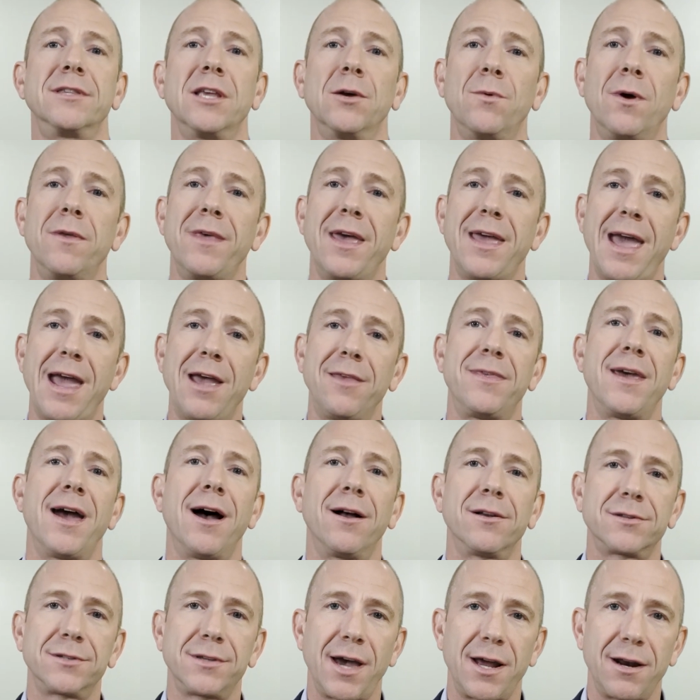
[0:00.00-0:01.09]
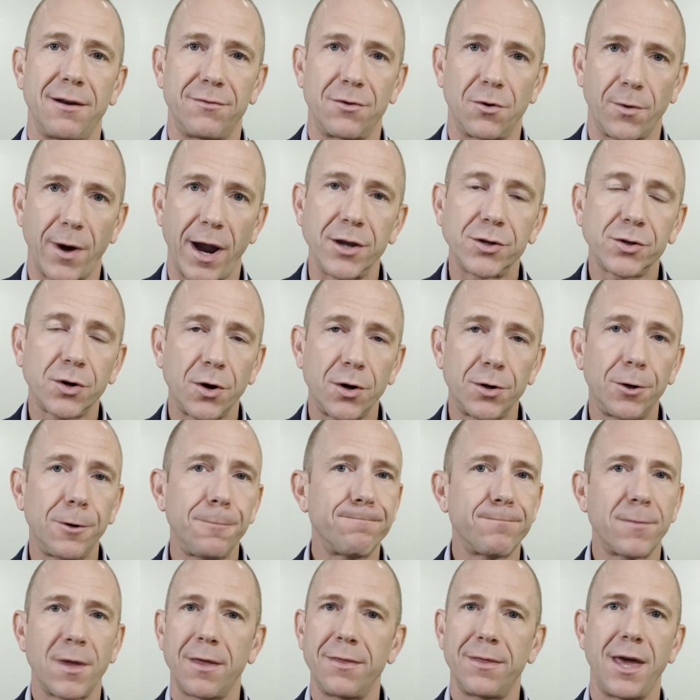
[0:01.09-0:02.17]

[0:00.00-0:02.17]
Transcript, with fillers: that when they ate the outside of the rice kernel,